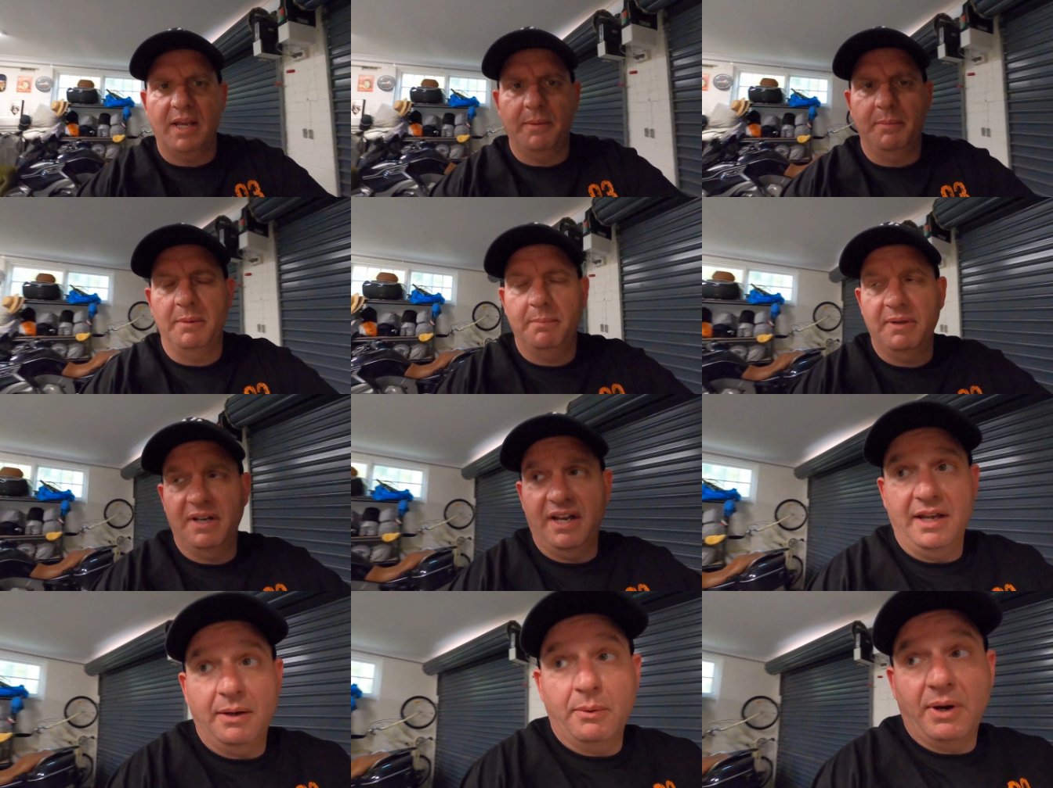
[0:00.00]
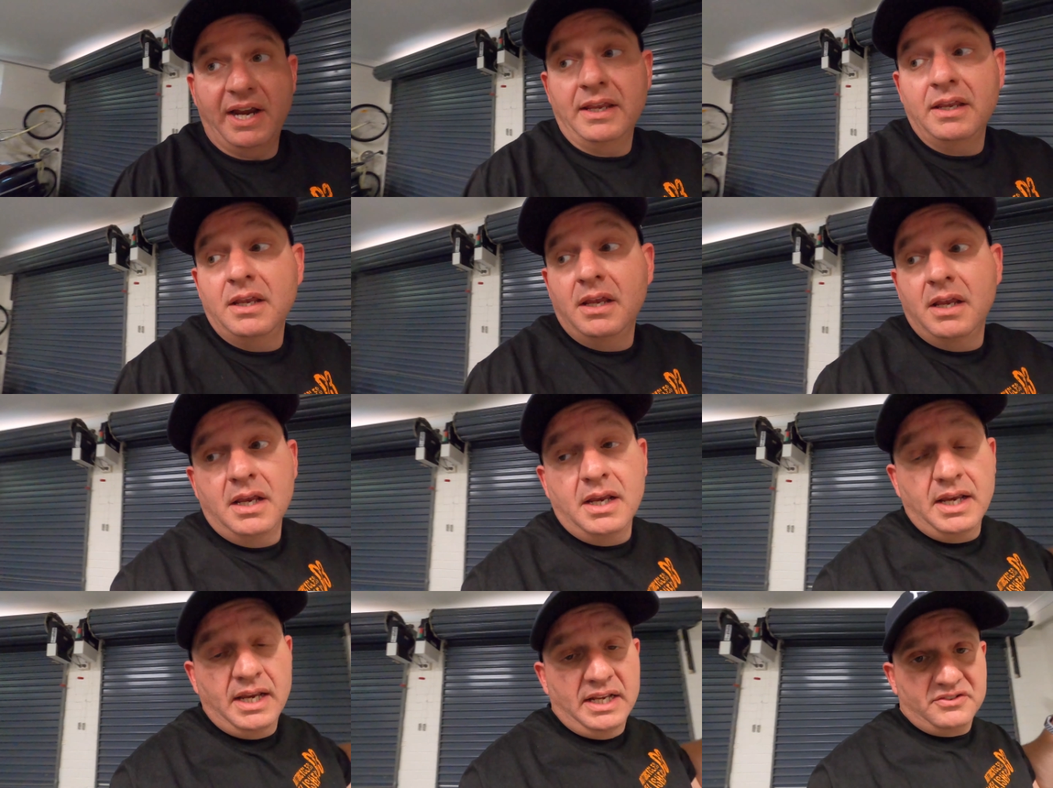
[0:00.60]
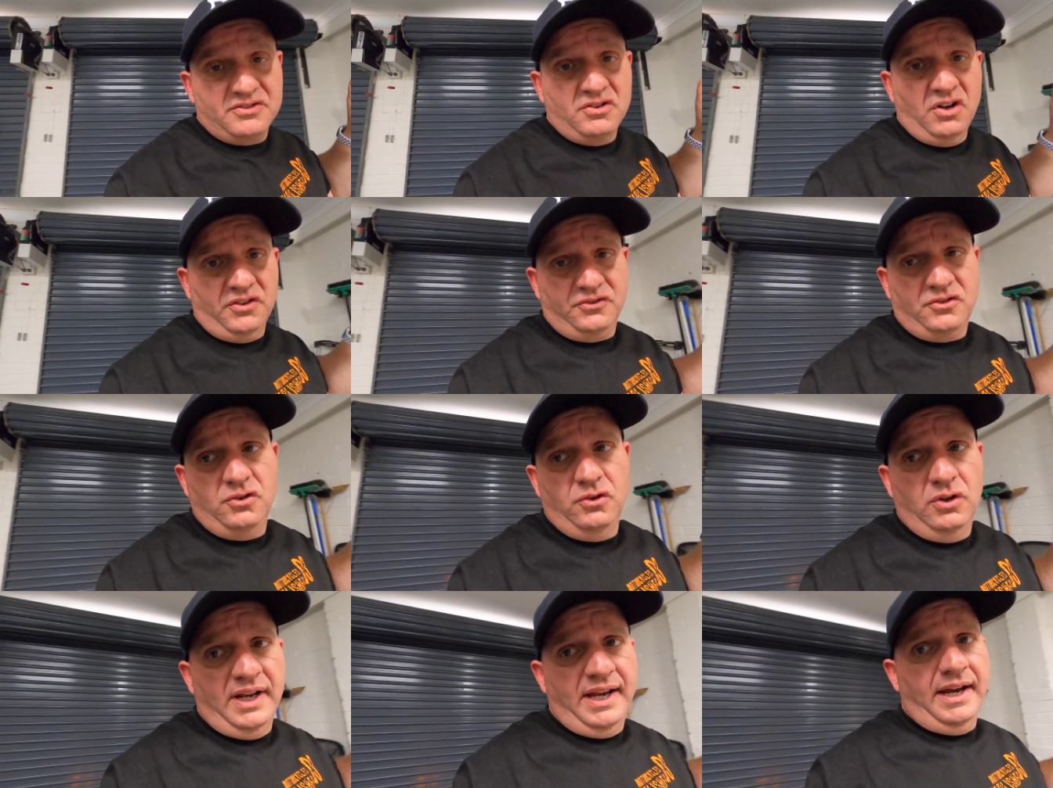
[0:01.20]
But anyway, it's not
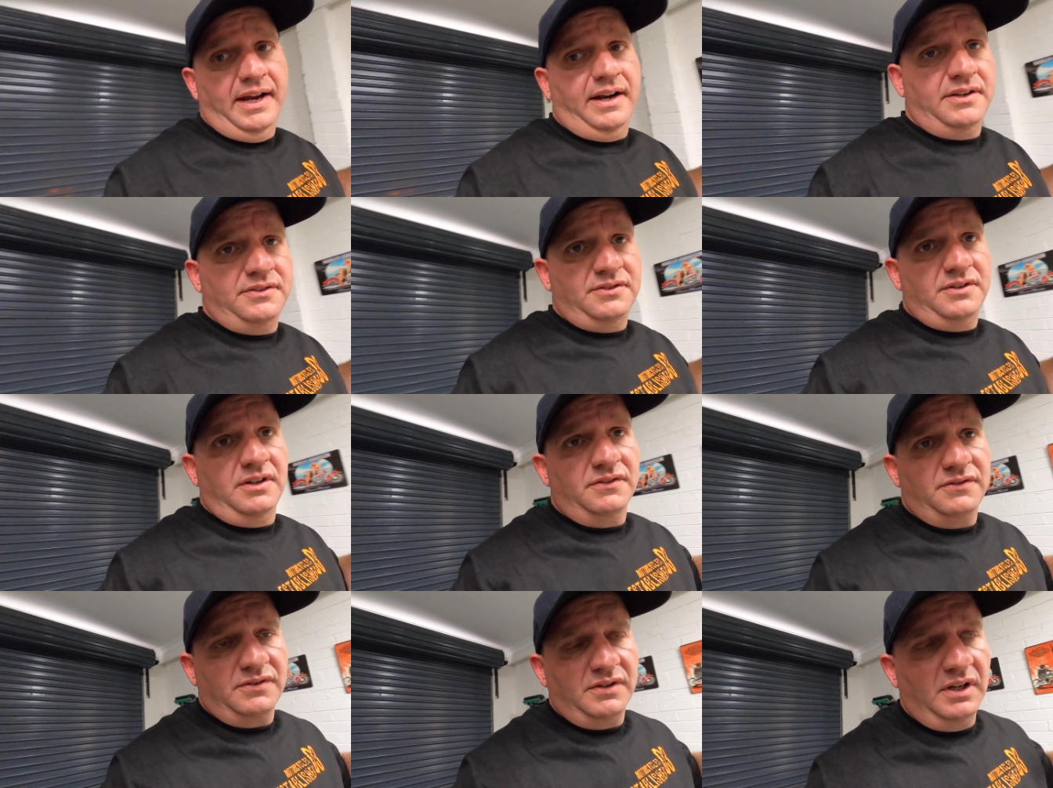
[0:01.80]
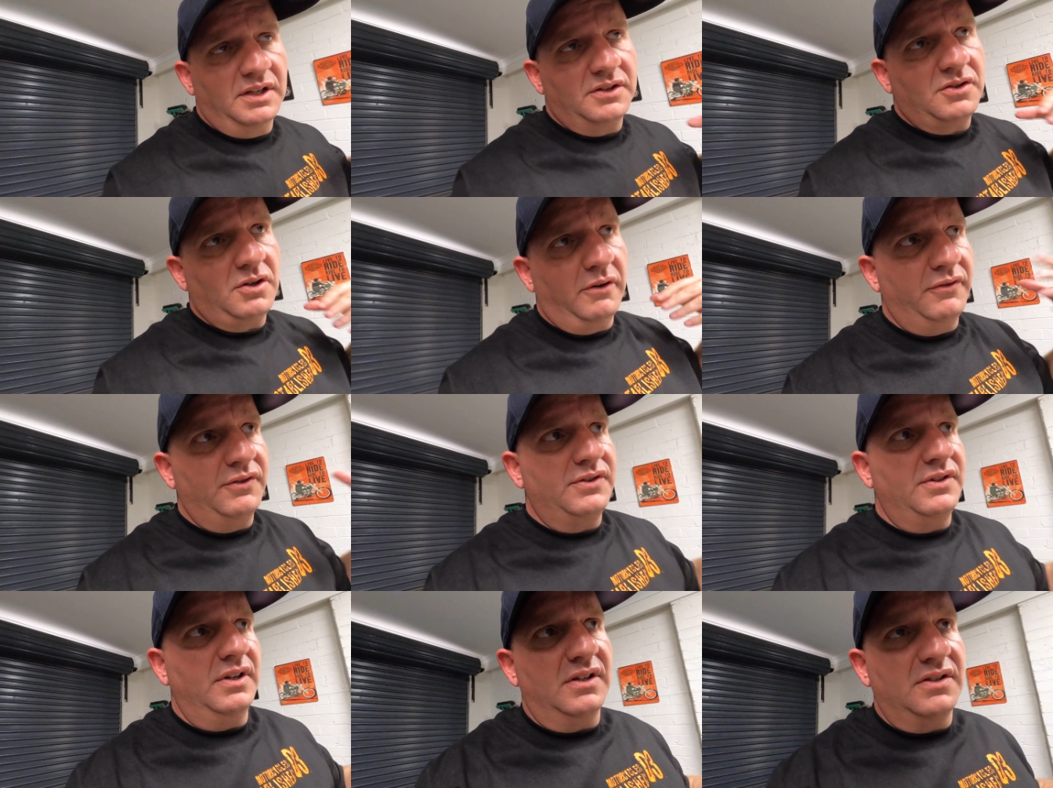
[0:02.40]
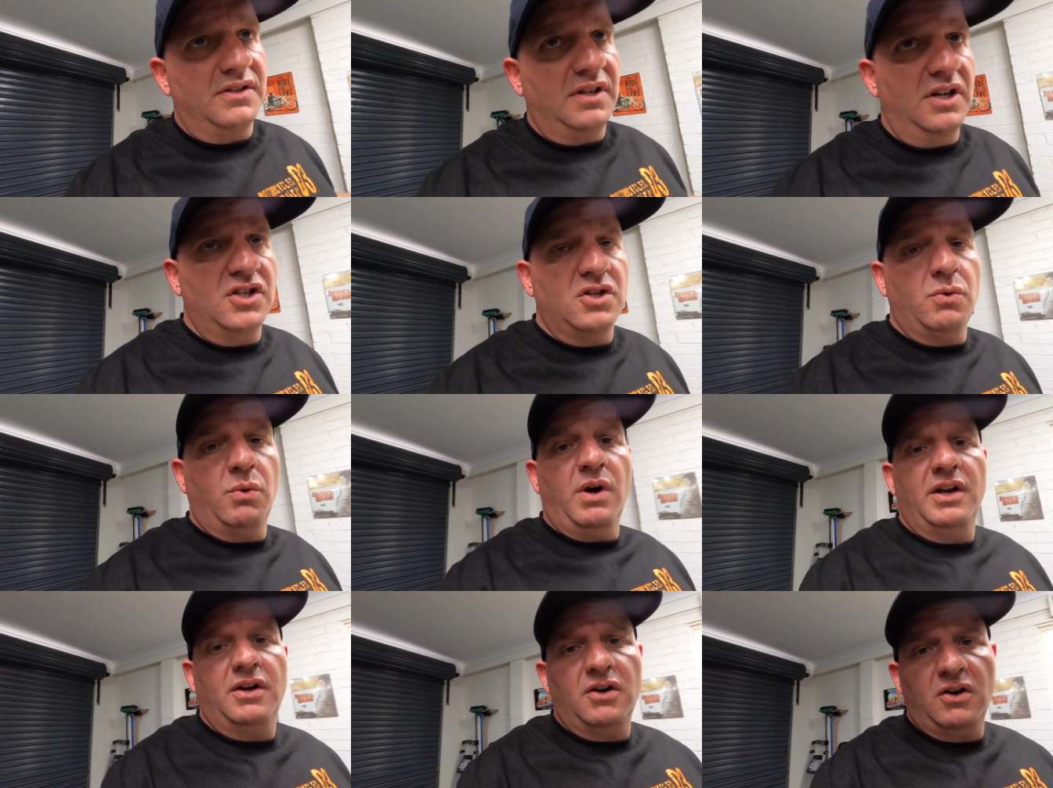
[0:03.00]
too loud. As you can see, it's obviously
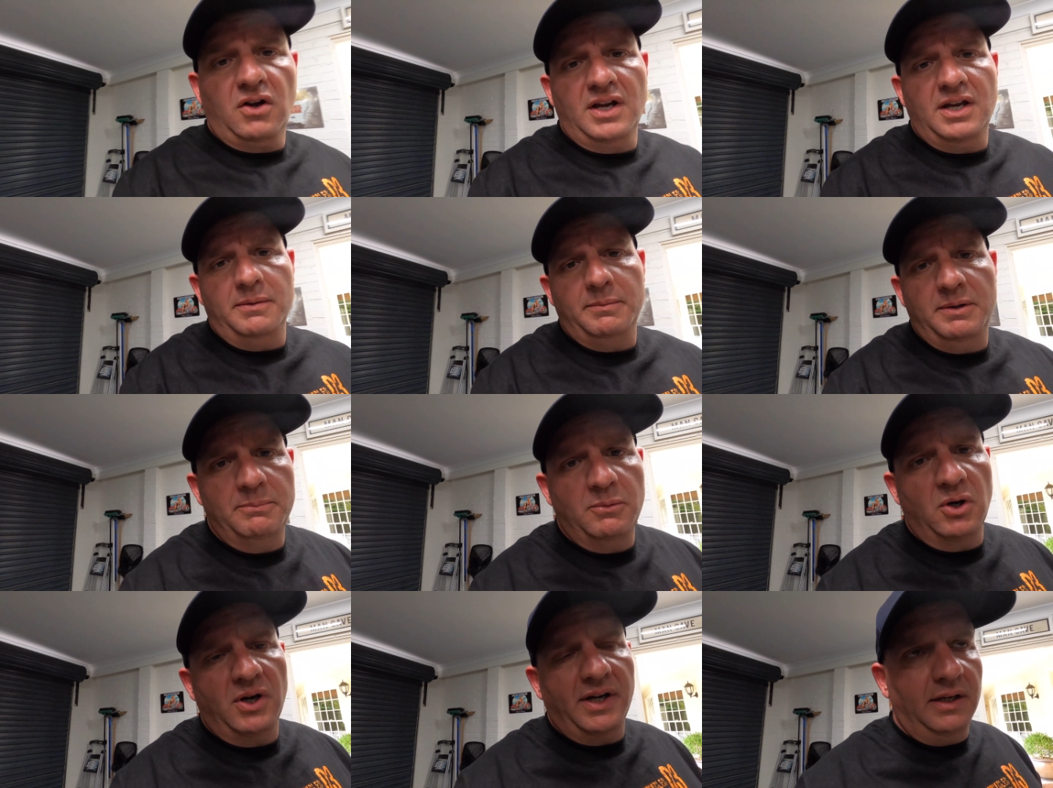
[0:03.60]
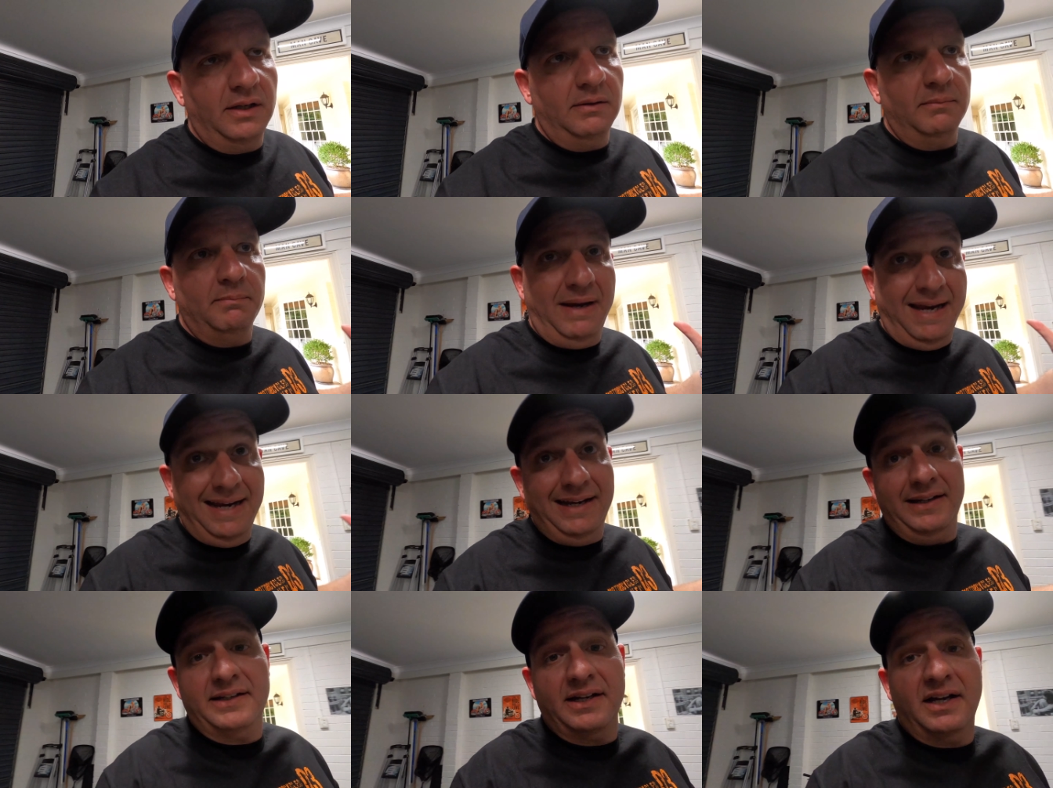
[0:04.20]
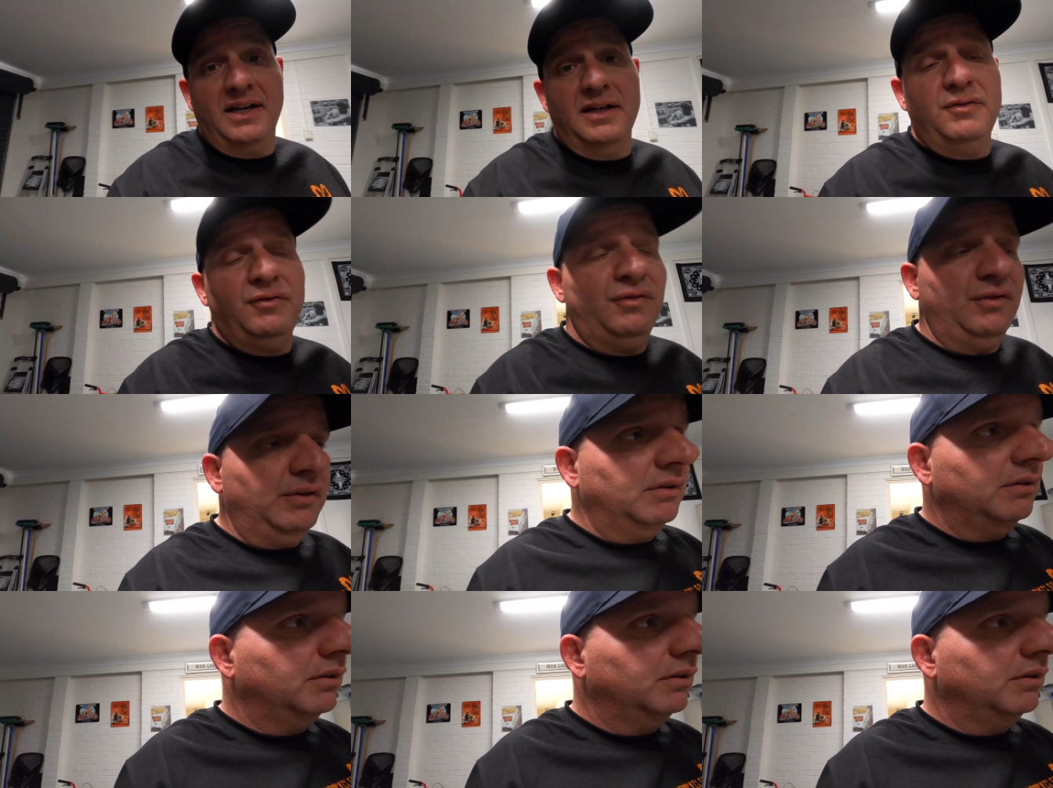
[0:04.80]
accentuated. I am in my man cave,